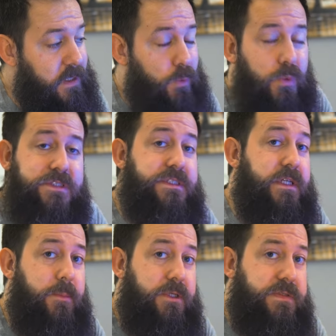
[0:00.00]
we'll see.
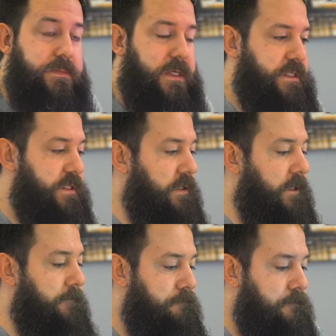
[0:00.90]
I'm gonna do some testing on
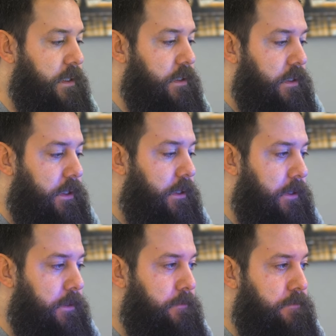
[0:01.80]
that.
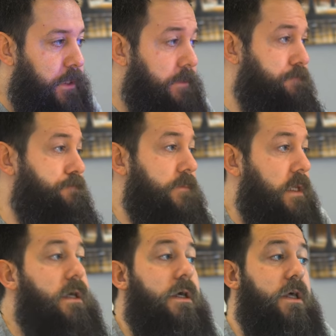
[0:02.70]
Um, but yeah.
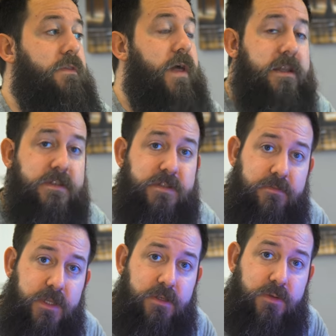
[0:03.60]
That is the
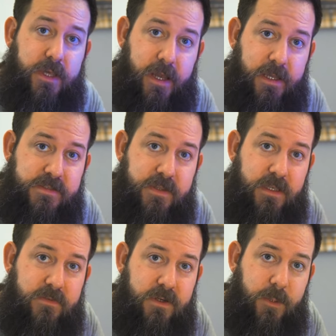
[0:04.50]
video, guys.
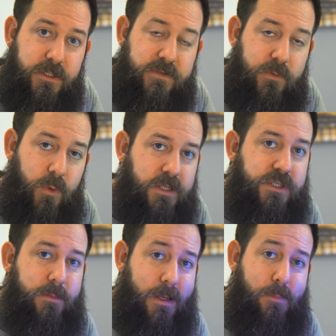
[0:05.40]
Thank you very much for
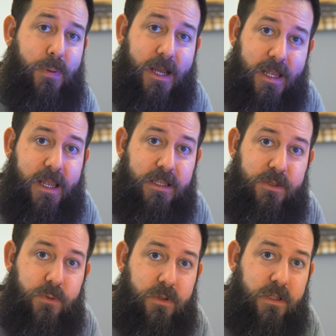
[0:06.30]
watching my
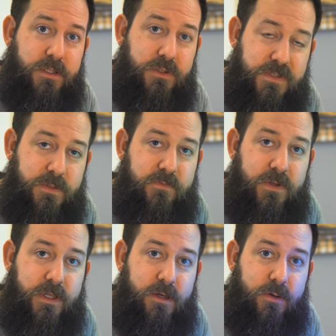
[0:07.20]
biannual YouTube
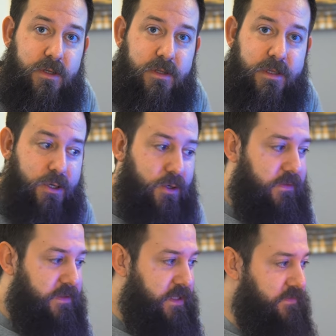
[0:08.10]
video here
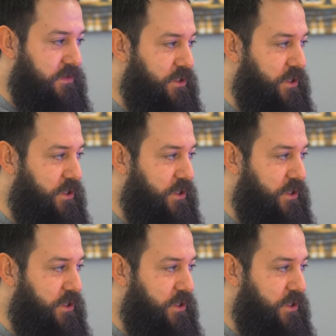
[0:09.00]
on the Tefty